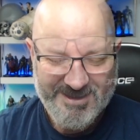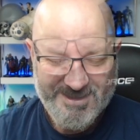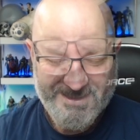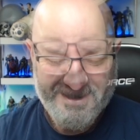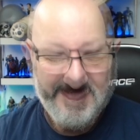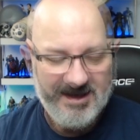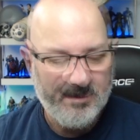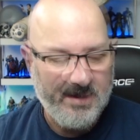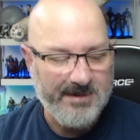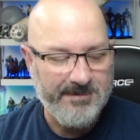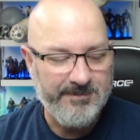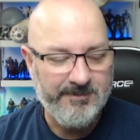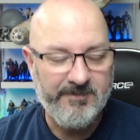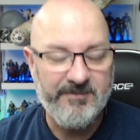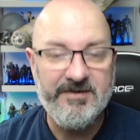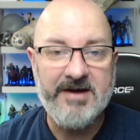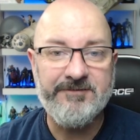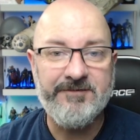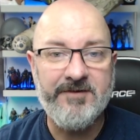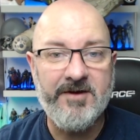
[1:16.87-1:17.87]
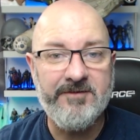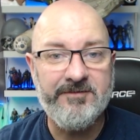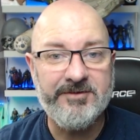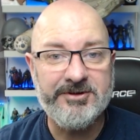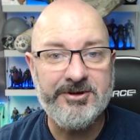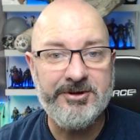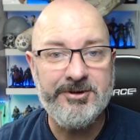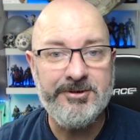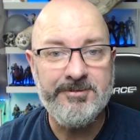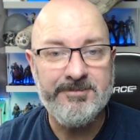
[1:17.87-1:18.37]
anyway, without further
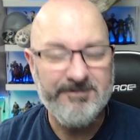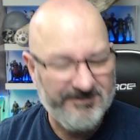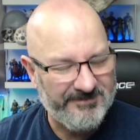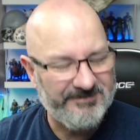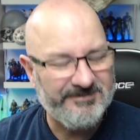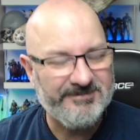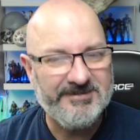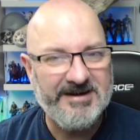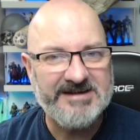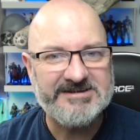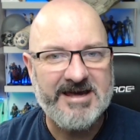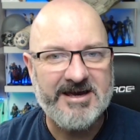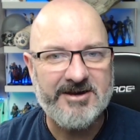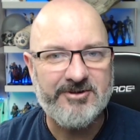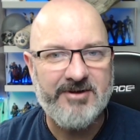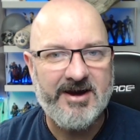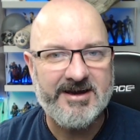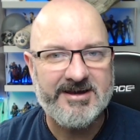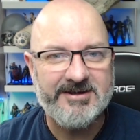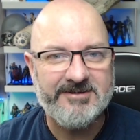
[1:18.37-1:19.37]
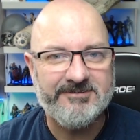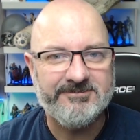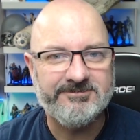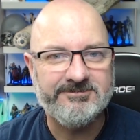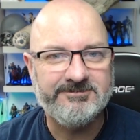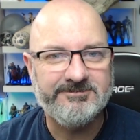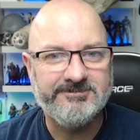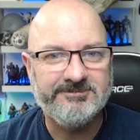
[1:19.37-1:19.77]
ado, let's get cracking.